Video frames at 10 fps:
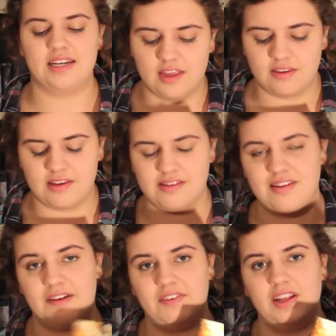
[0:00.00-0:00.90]
This has
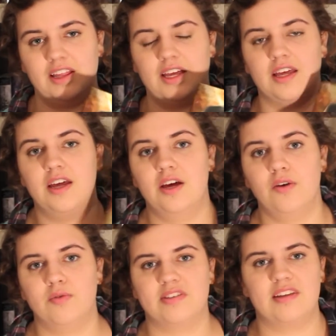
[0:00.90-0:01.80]
definitely
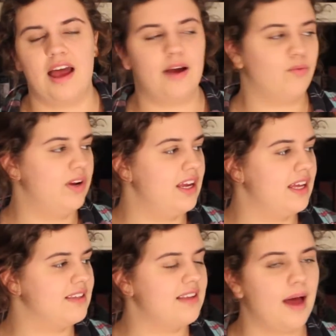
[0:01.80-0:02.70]

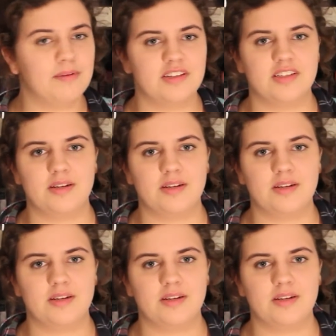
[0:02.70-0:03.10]
re-established